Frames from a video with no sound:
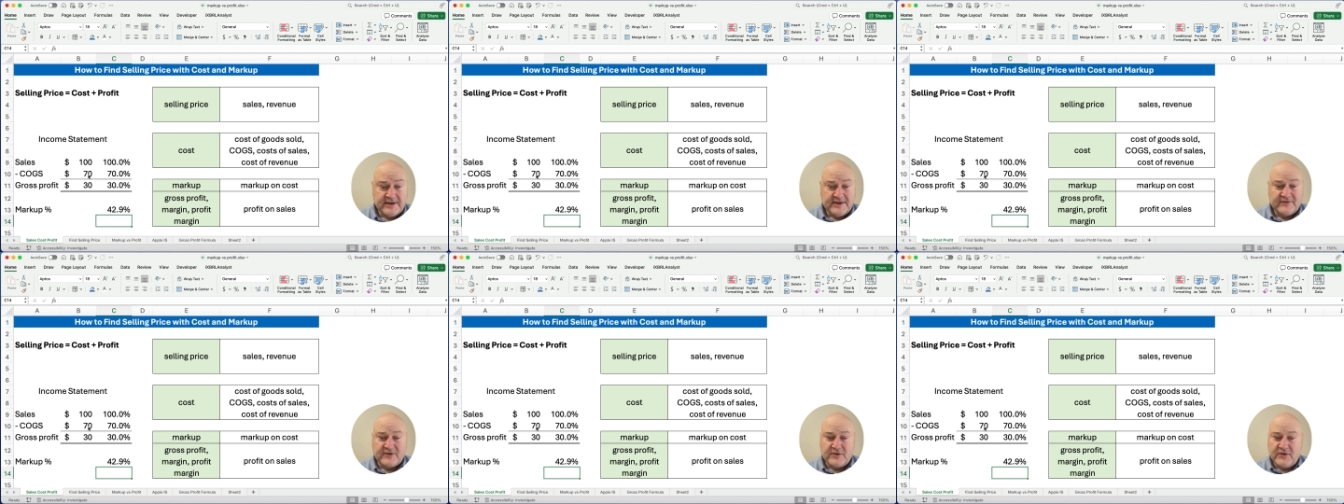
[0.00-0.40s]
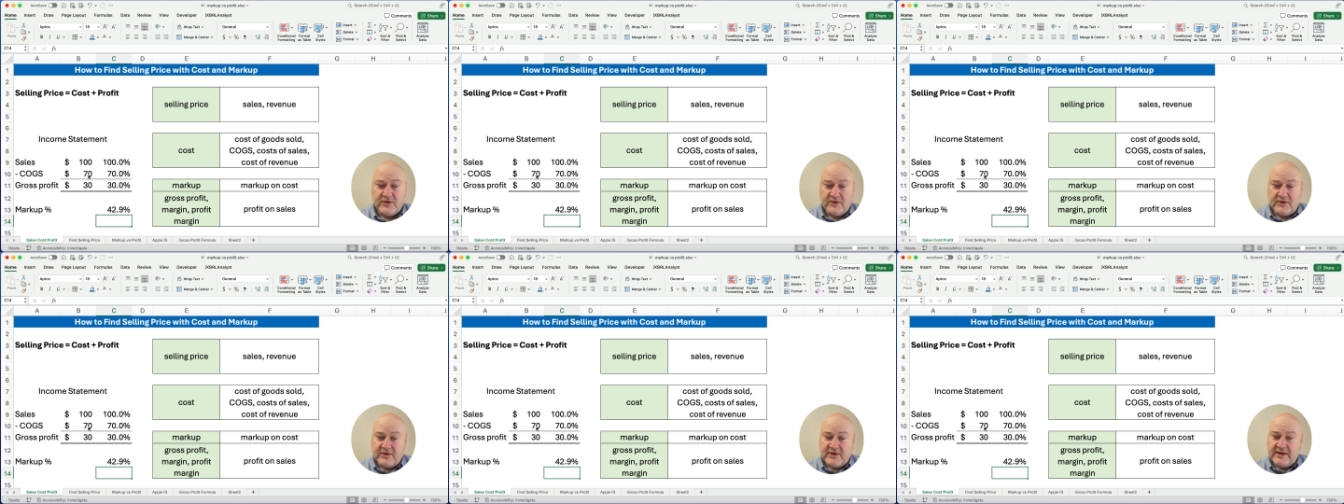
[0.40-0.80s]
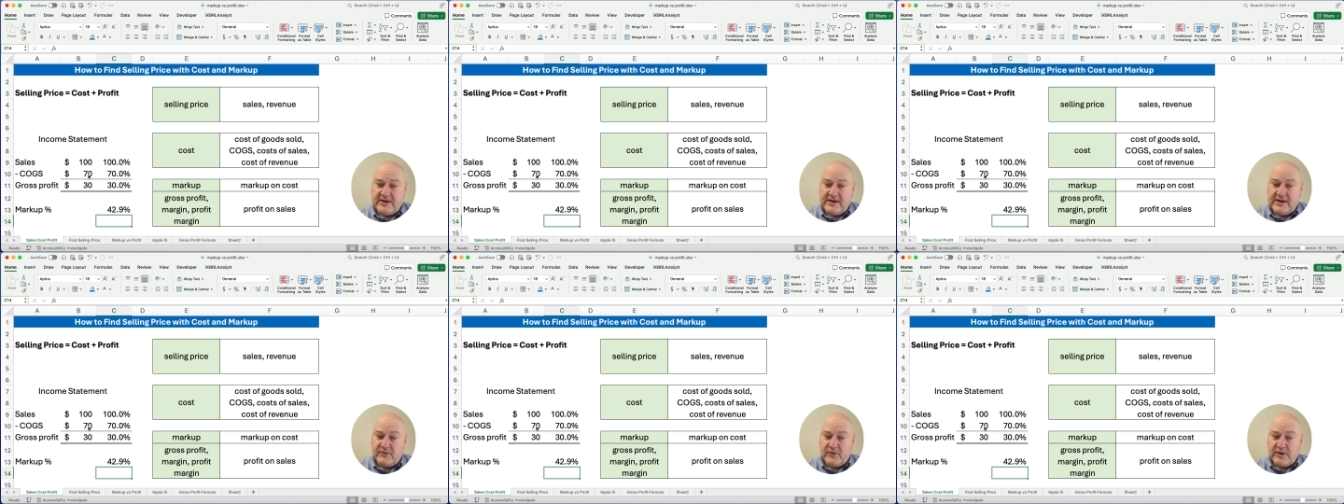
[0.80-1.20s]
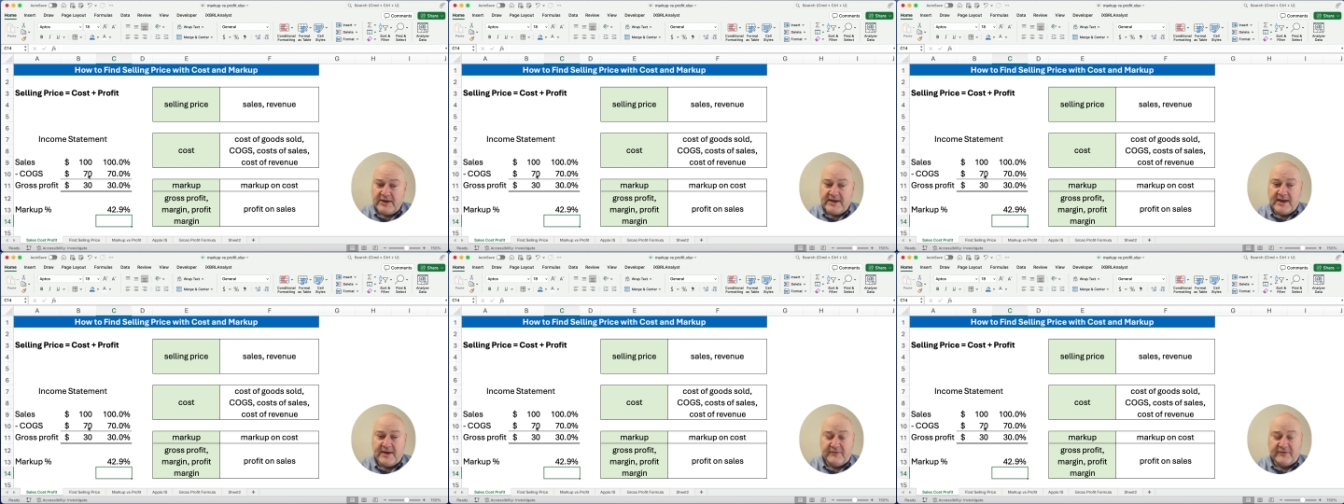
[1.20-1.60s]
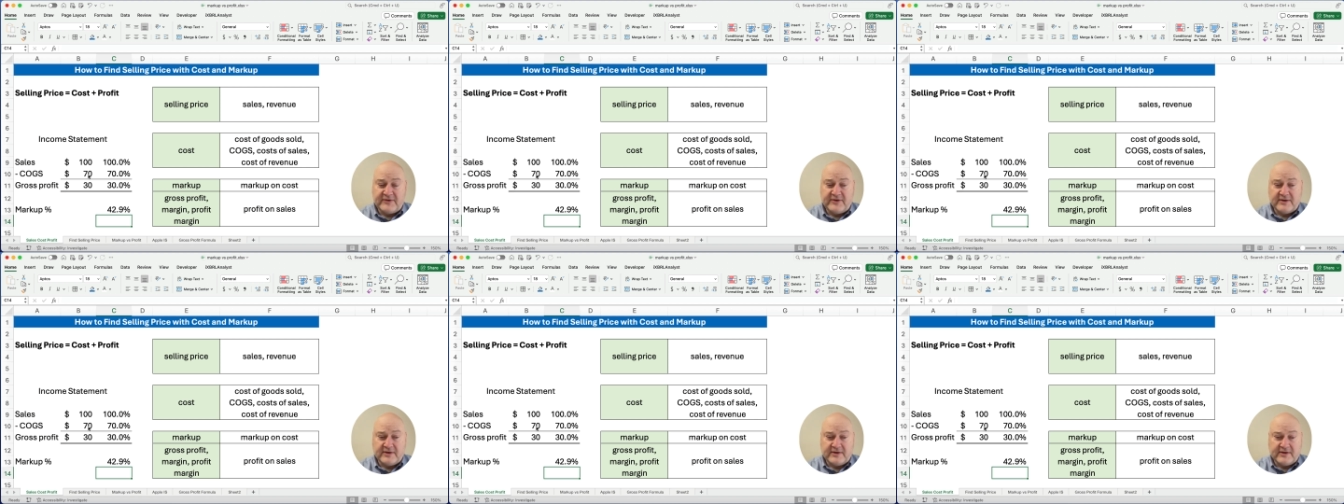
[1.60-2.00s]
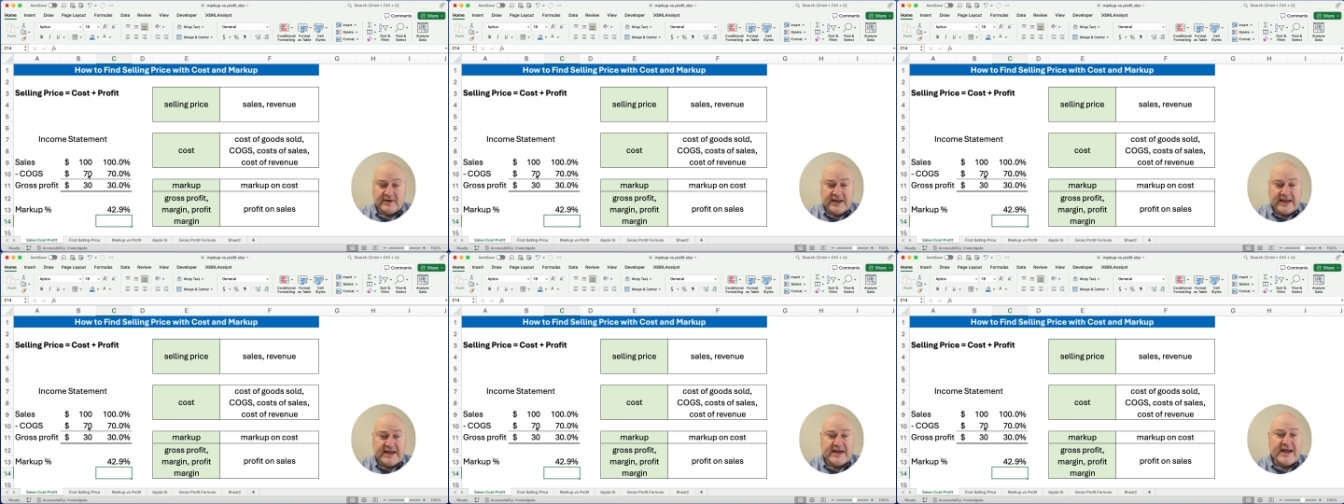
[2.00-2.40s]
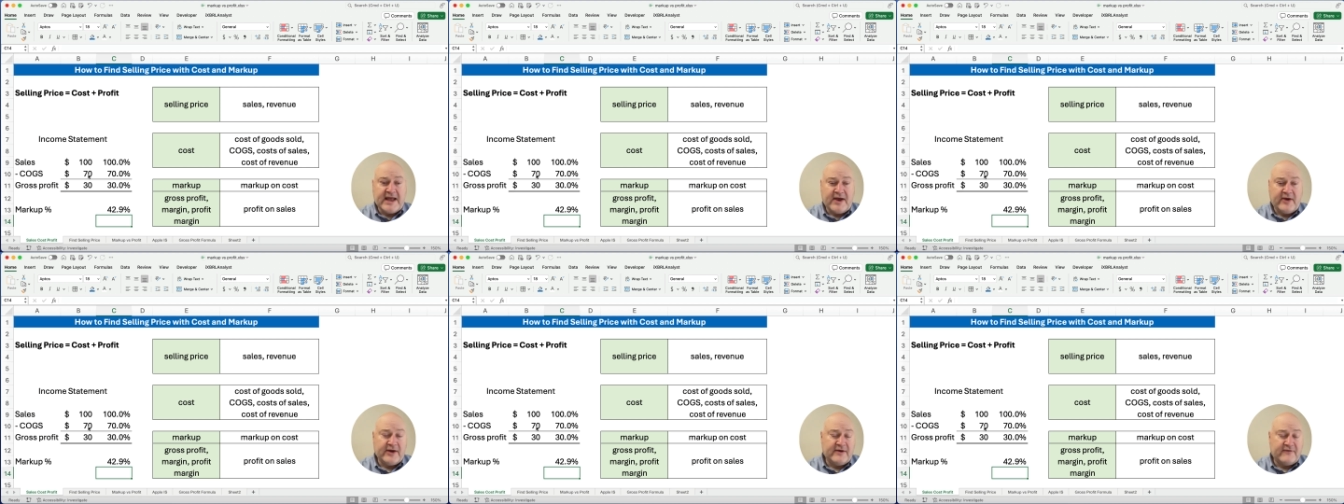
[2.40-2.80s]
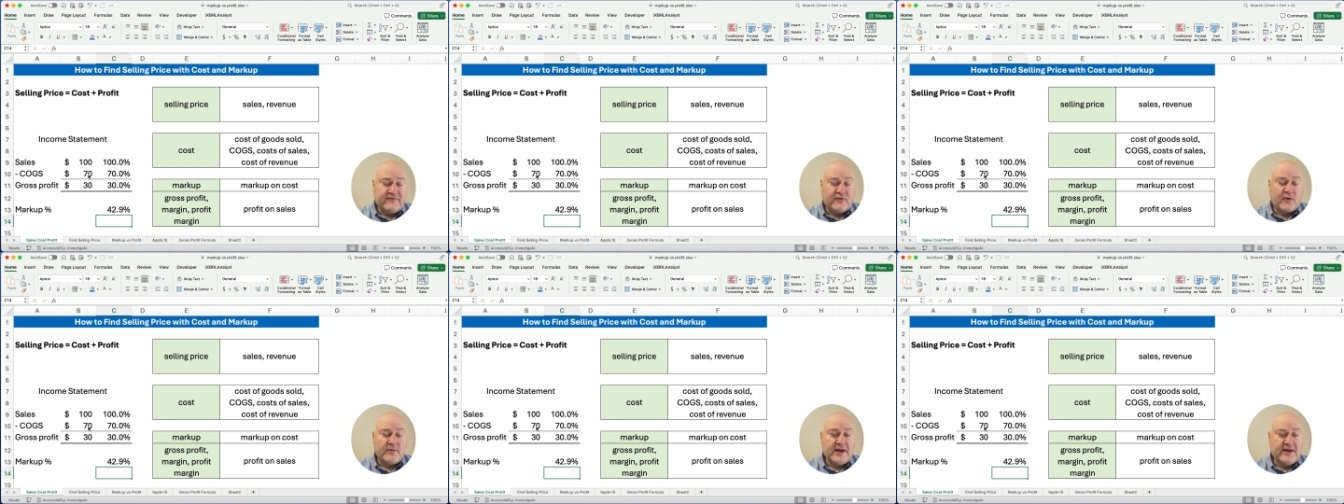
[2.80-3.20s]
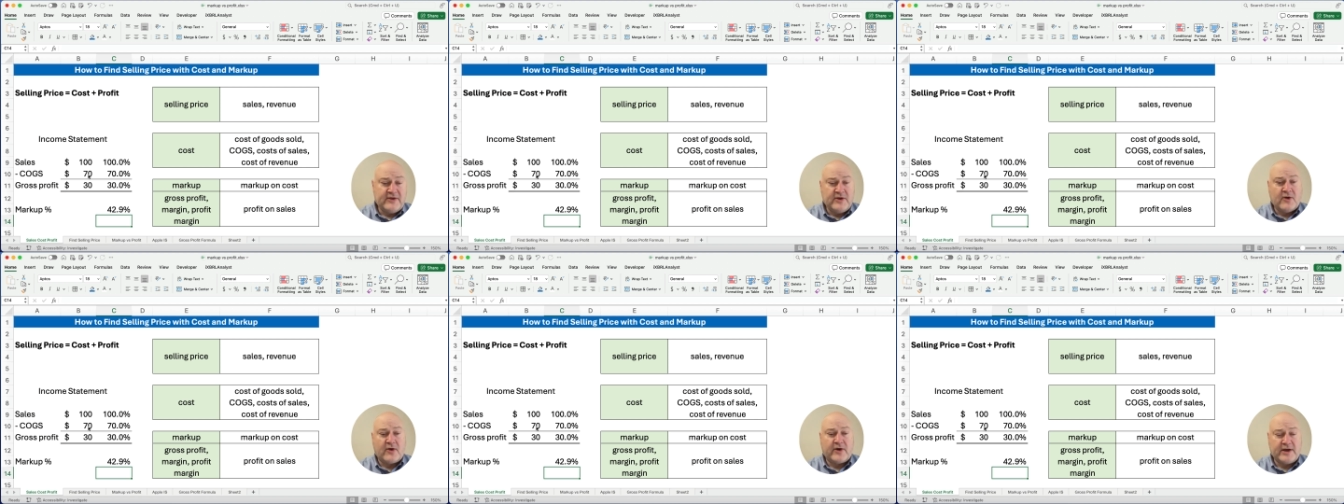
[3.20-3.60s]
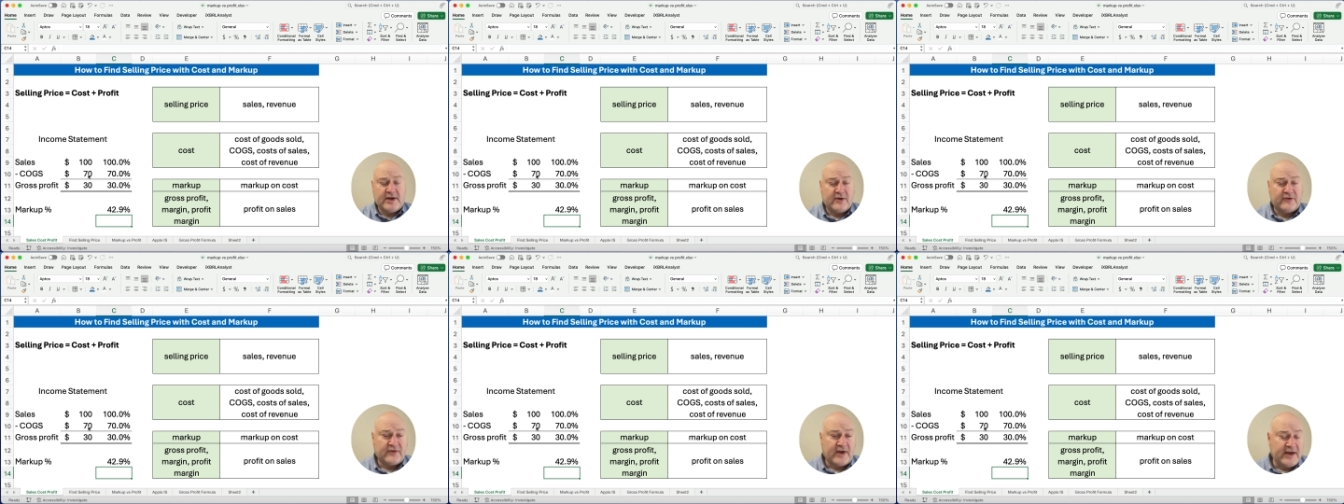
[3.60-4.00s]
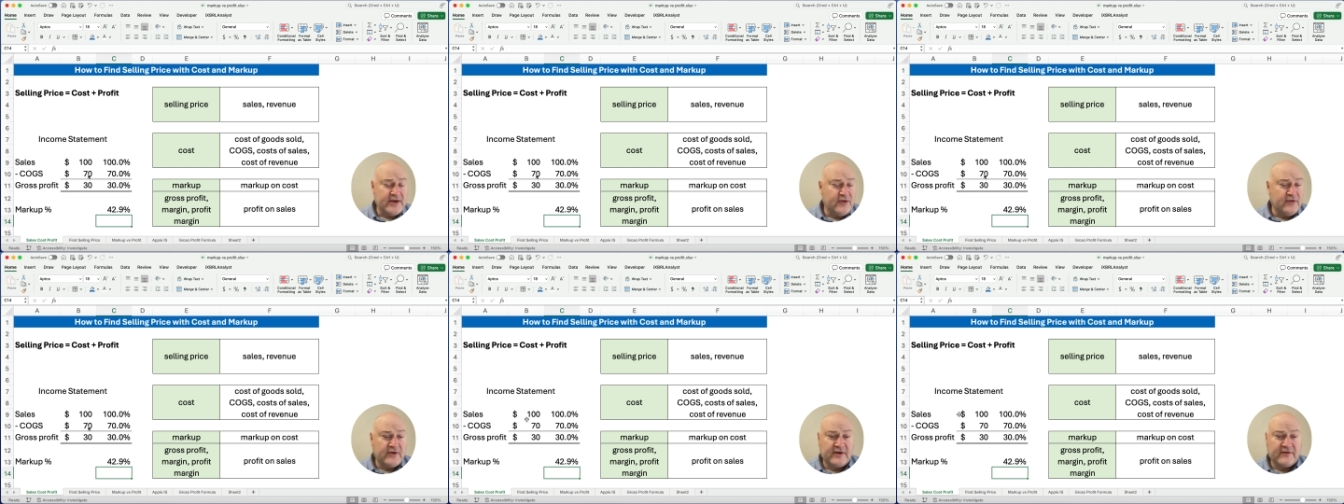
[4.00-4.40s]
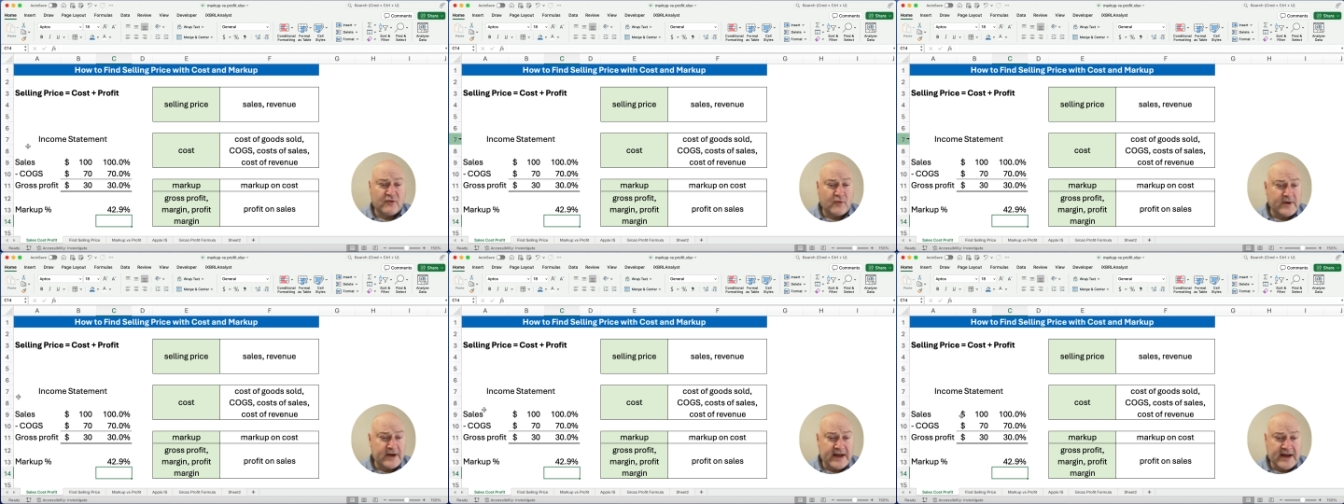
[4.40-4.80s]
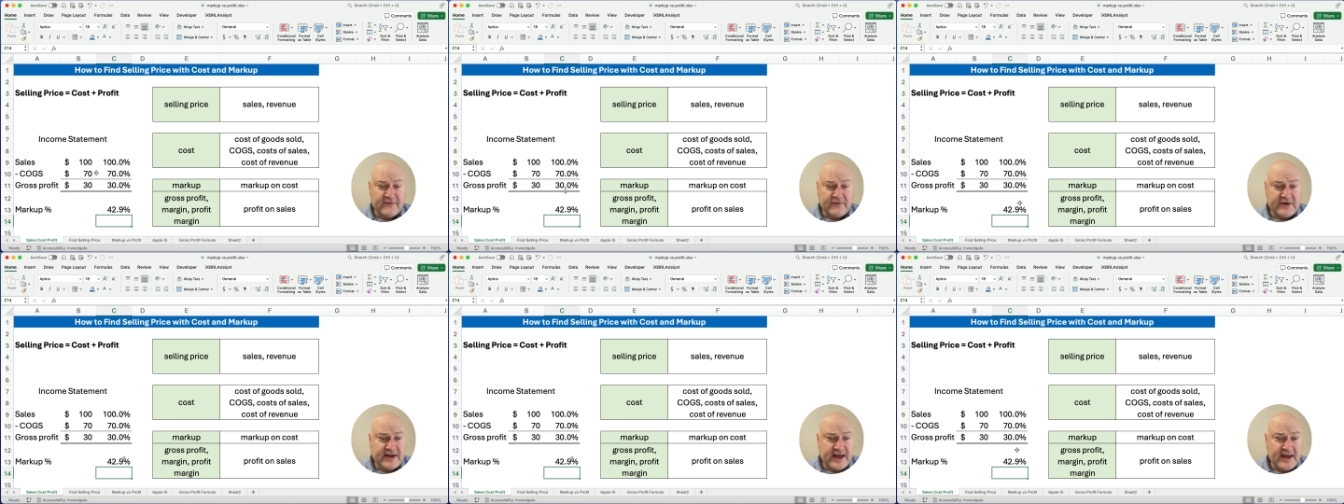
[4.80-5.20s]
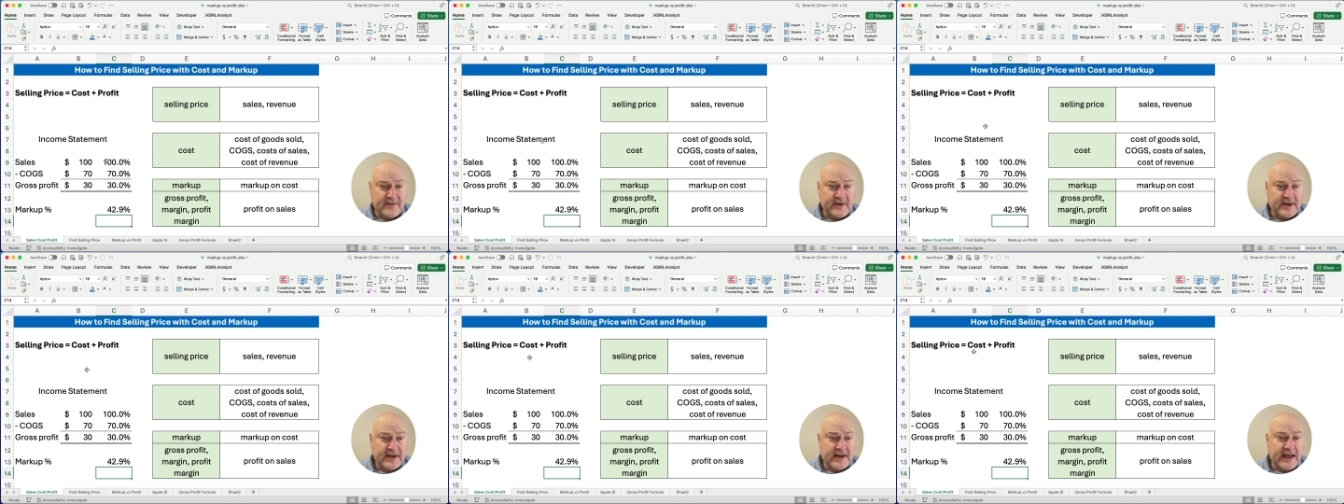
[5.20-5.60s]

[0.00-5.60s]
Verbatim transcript: So it really helps to lay it out in a format that you already know. So I use this format every time.